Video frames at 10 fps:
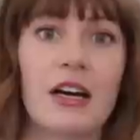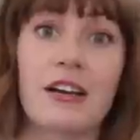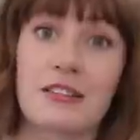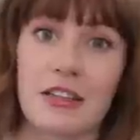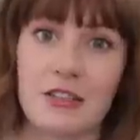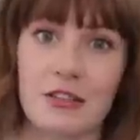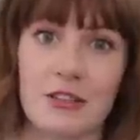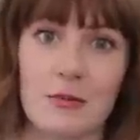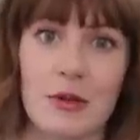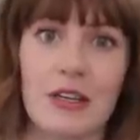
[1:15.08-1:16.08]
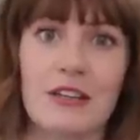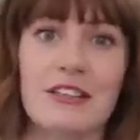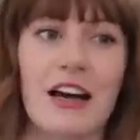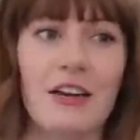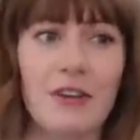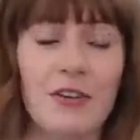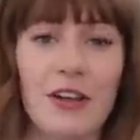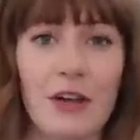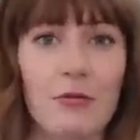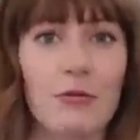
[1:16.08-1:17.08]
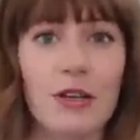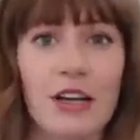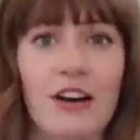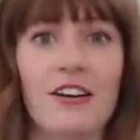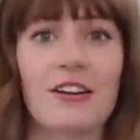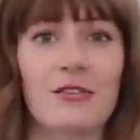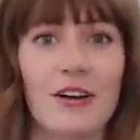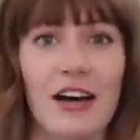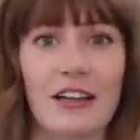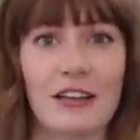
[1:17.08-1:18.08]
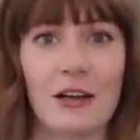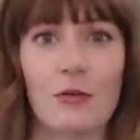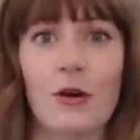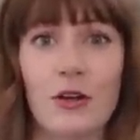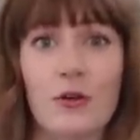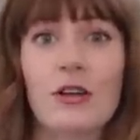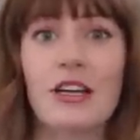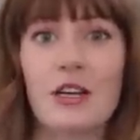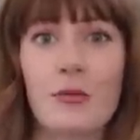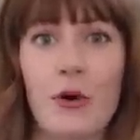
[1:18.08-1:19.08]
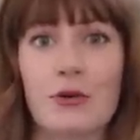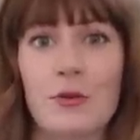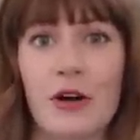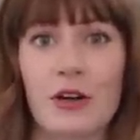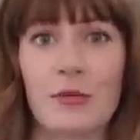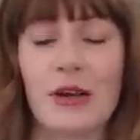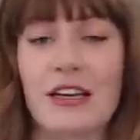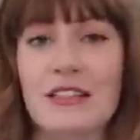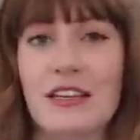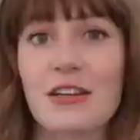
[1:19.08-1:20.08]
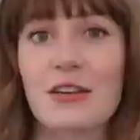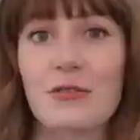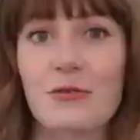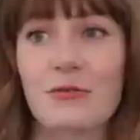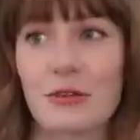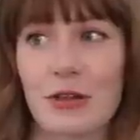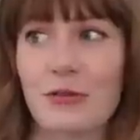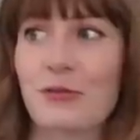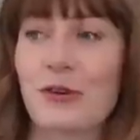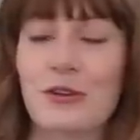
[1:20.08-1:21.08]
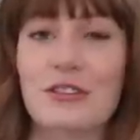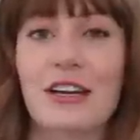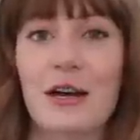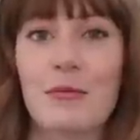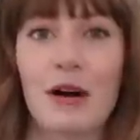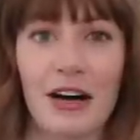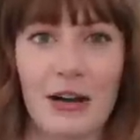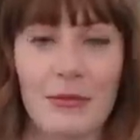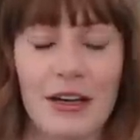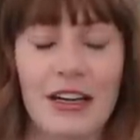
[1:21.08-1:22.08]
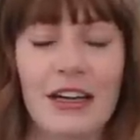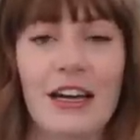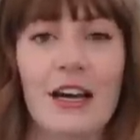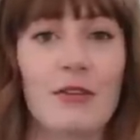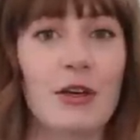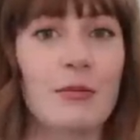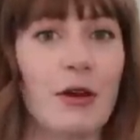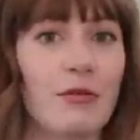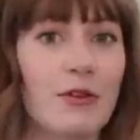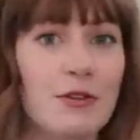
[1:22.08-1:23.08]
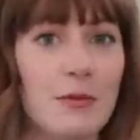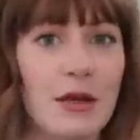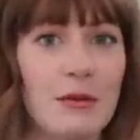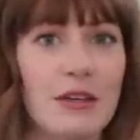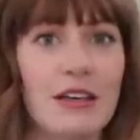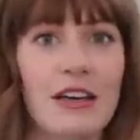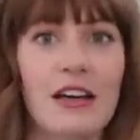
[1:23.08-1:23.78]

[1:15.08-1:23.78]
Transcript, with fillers: essentials because I found that really hard to find like what you needed postpartum as a you know, first time mom having my first baby.